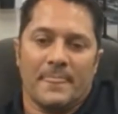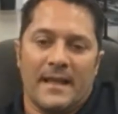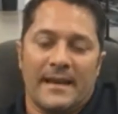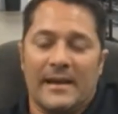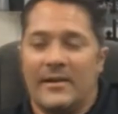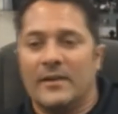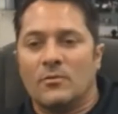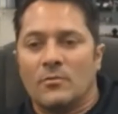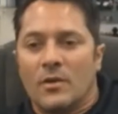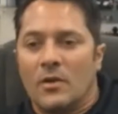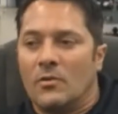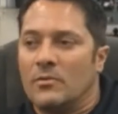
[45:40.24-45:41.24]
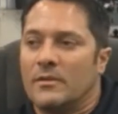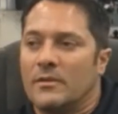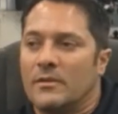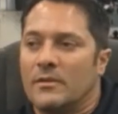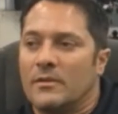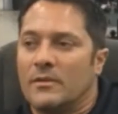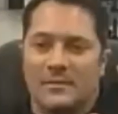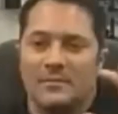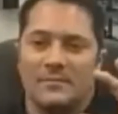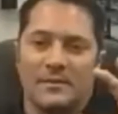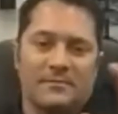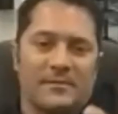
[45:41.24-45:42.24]
now I don't know,
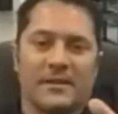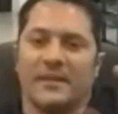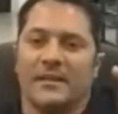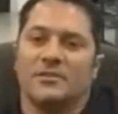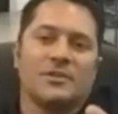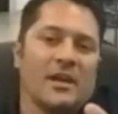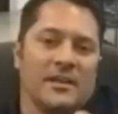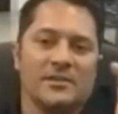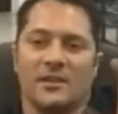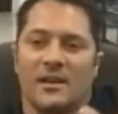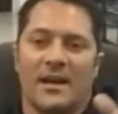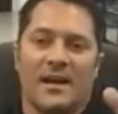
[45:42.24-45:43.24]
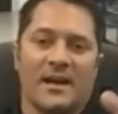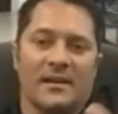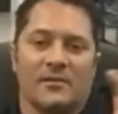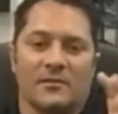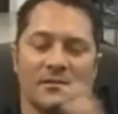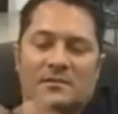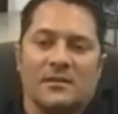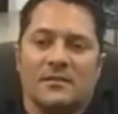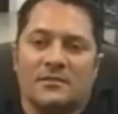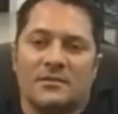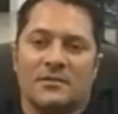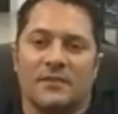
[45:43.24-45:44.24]
the funding's changed a lot and all this
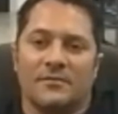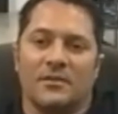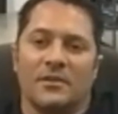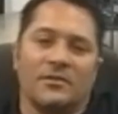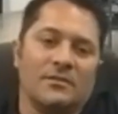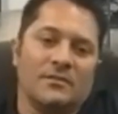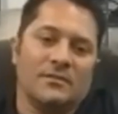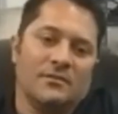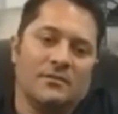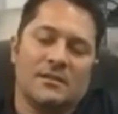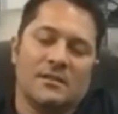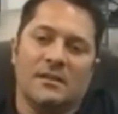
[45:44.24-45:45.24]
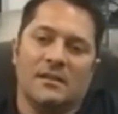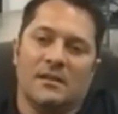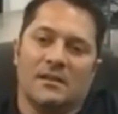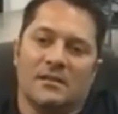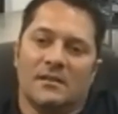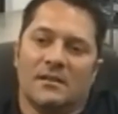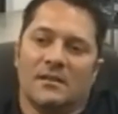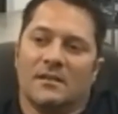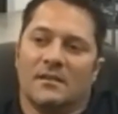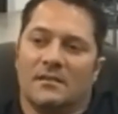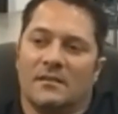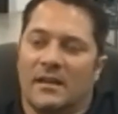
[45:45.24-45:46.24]
other stuff. You see
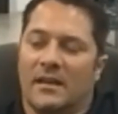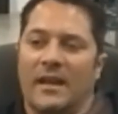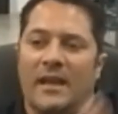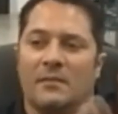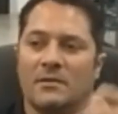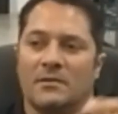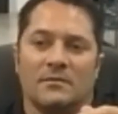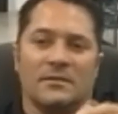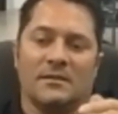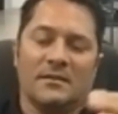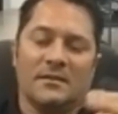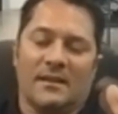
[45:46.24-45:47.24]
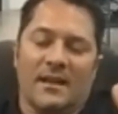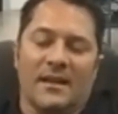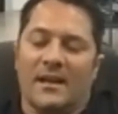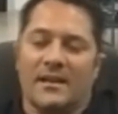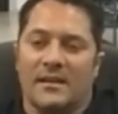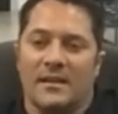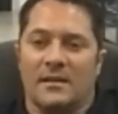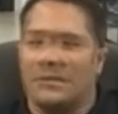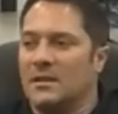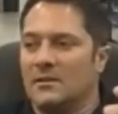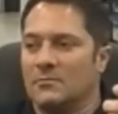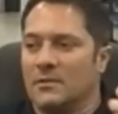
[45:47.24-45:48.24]
Denny Hamlin, and I like Denny,
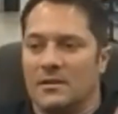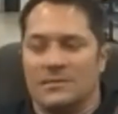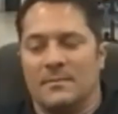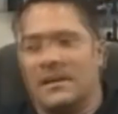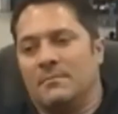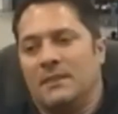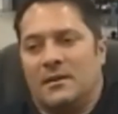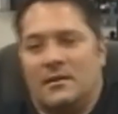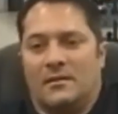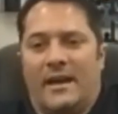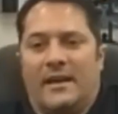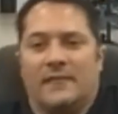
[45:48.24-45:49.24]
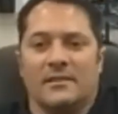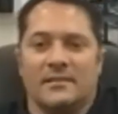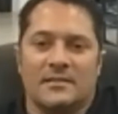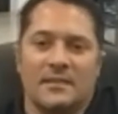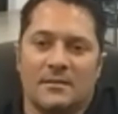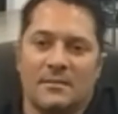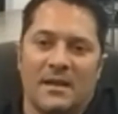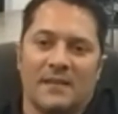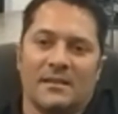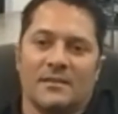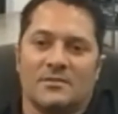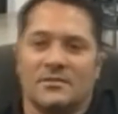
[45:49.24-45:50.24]
but he'll run his mouth about all athletes need to make
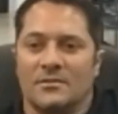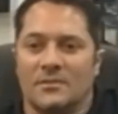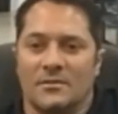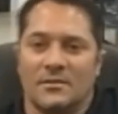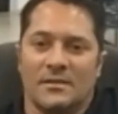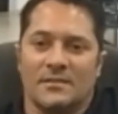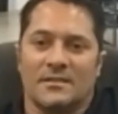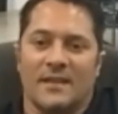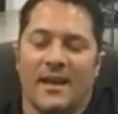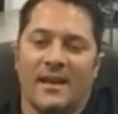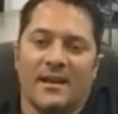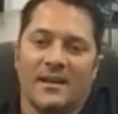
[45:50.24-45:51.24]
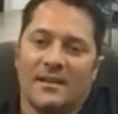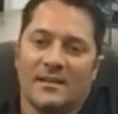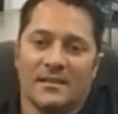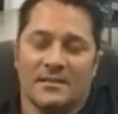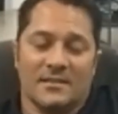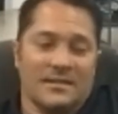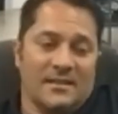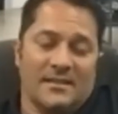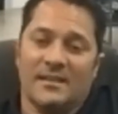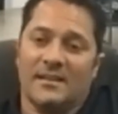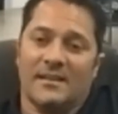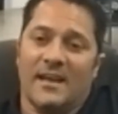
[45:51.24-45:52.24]
this, do this and that. Listen, at
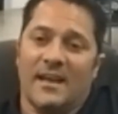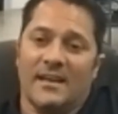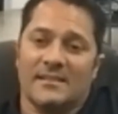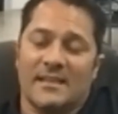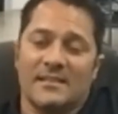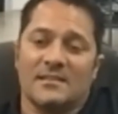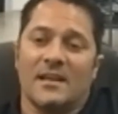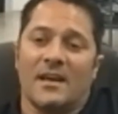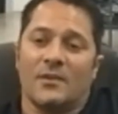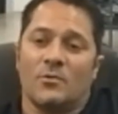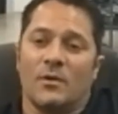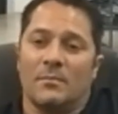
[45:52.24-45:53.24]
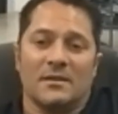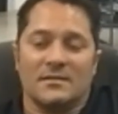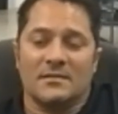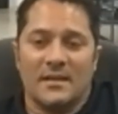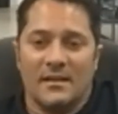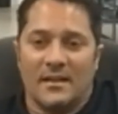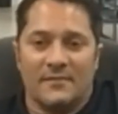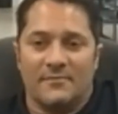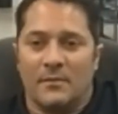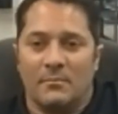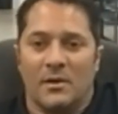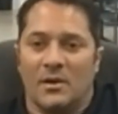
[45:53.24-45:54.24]
the end of the day, it takes a lot of equipment. This ain't like
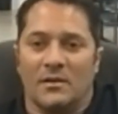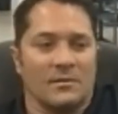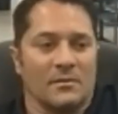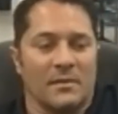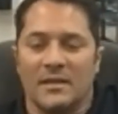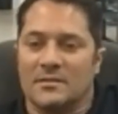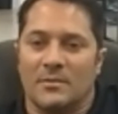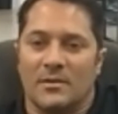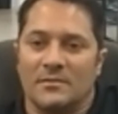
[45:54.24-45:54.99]
football or baseball,